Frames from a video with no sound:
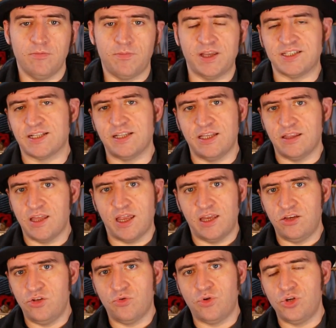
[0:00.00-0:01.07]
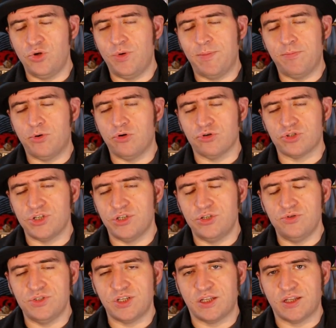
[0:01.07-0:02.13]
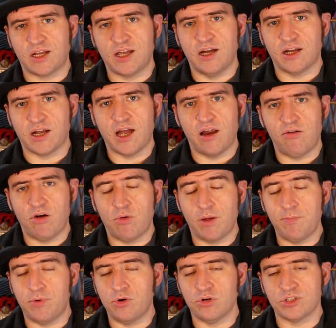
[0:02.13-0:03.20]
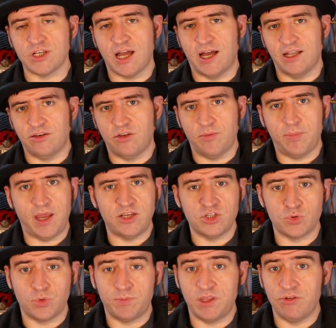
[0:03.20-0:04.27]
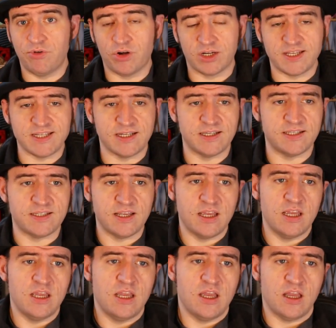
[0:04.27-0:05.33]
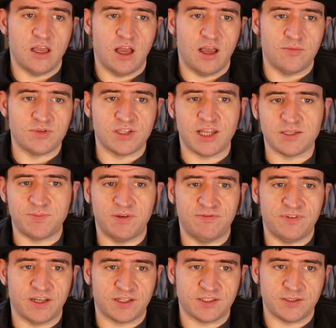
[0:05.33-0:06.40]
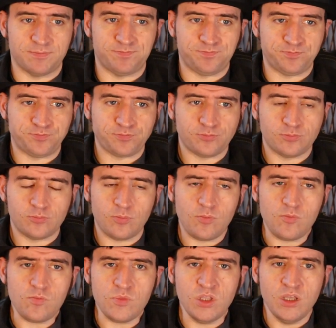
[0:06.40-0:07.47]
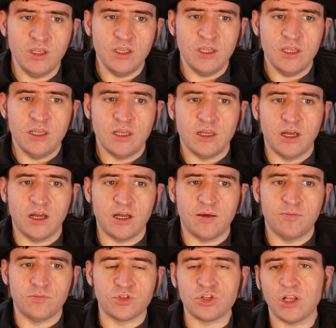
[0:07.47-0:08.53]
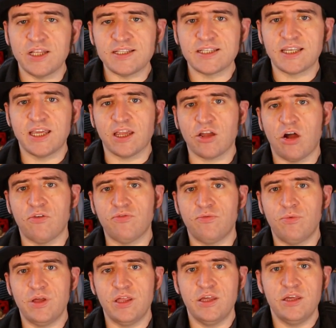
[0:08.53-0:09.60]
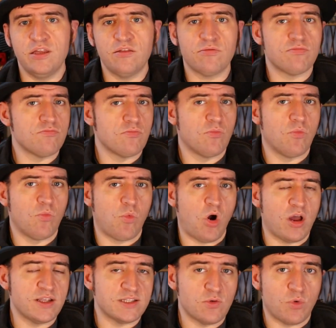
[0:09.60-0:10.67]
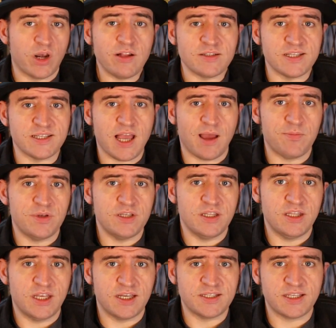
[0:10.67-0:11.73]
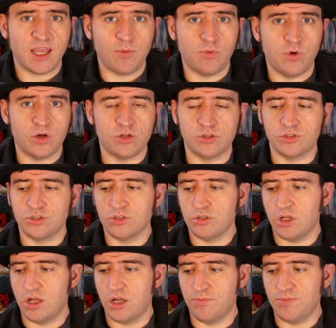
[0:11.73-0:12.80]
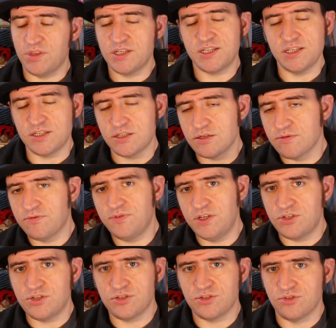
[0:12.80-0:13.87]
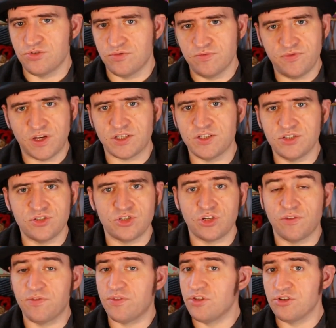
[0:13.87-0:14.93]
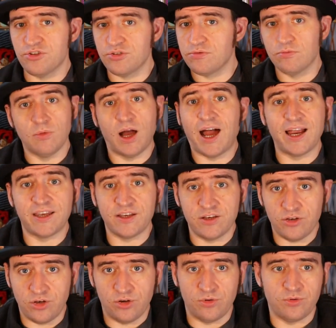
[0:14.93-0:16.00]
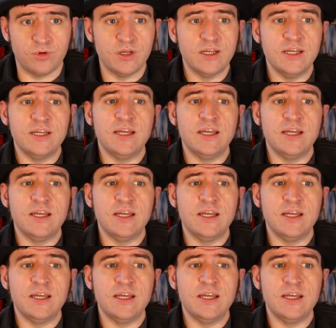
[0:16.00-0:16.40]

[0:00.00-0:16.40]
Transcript: Basically, you imported using the Cairo import and the pages would be the wrong size. So that's been fixed. So let's kick off with what else has happened in the Inkscape world. This is features and fixes and stuff that I didn't do.